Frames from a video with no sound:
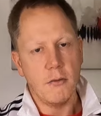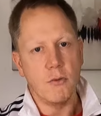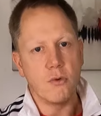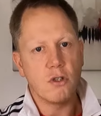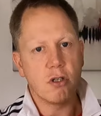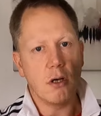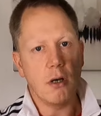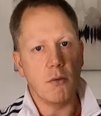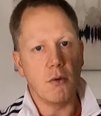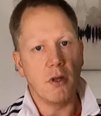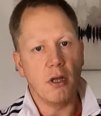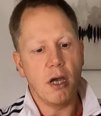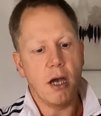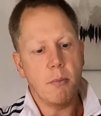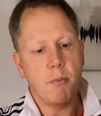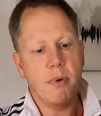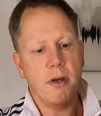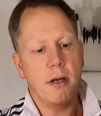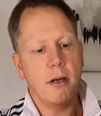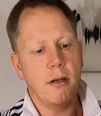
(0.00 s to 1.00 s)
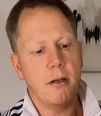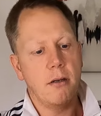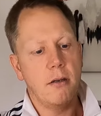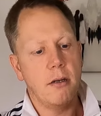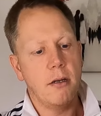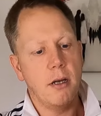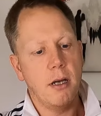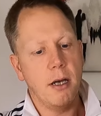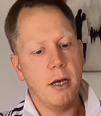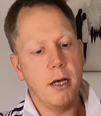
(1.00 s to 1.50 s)
We'll start with the upper.
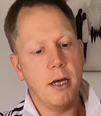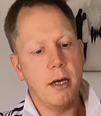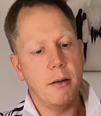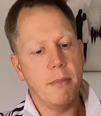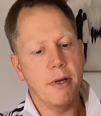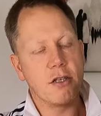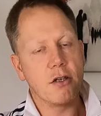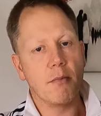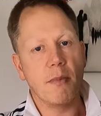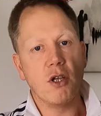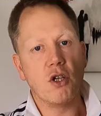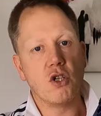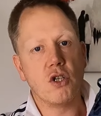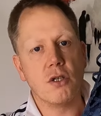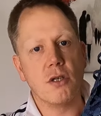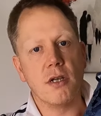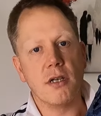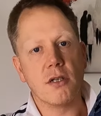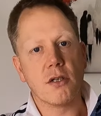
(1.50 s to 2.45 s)
As I mentioned,